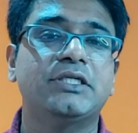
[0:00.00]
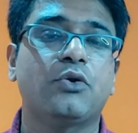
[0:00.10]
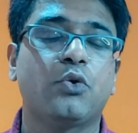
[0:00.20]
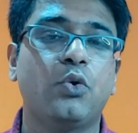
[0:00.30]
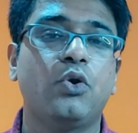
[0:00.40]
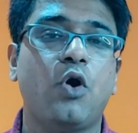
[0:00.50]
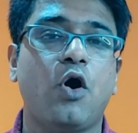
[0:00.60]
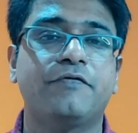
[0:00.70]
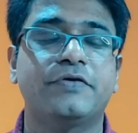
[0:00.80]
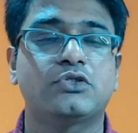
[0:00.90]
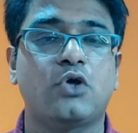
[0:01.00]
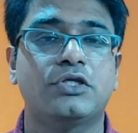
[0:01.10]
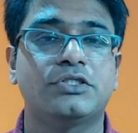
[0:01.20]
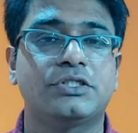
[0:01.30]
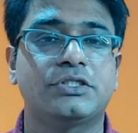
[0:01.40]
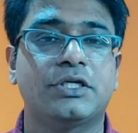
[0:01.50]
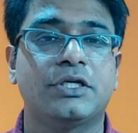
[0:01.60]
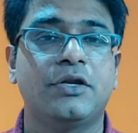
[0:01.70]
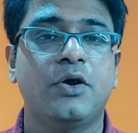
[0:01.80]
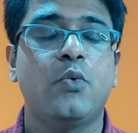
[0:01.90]
role of a solicitor
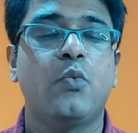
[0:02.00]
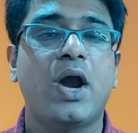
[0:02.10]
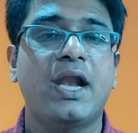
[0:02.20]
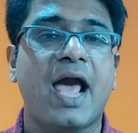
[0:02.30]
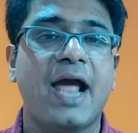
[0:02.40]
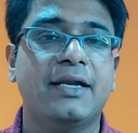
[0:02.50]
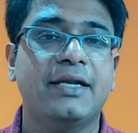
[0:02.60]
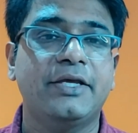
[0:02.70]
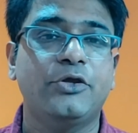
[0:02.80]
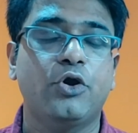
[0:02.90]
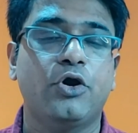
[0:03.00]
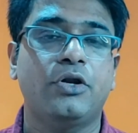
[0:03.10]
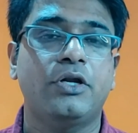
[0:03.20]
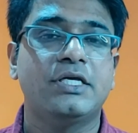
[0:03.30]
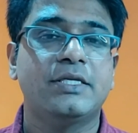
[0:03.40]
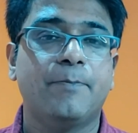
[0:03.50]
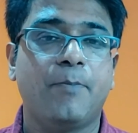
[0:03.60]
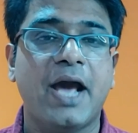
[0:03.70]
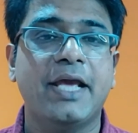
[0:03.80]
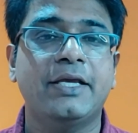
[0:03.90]
while handling your
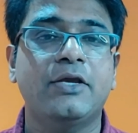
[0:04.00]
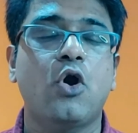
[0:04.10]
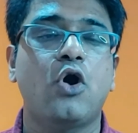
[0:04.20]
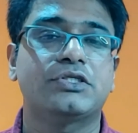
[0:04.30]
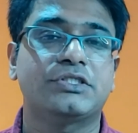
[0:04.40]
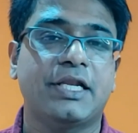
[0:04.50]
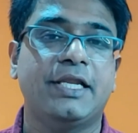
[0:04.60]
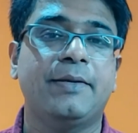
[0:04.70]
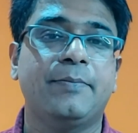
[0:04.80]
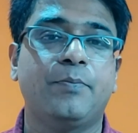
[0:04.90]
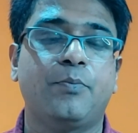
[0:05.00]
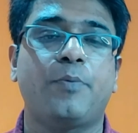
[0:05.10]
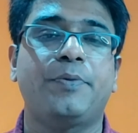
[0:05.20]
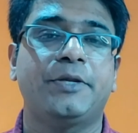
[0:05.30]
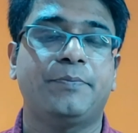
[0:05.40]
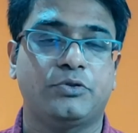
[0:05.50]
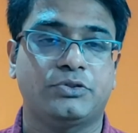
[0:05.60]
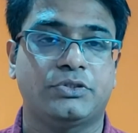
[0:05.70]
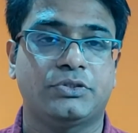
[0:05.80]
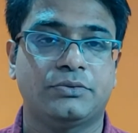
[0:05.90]
buying or selling property
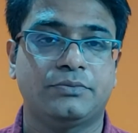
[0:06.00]
process.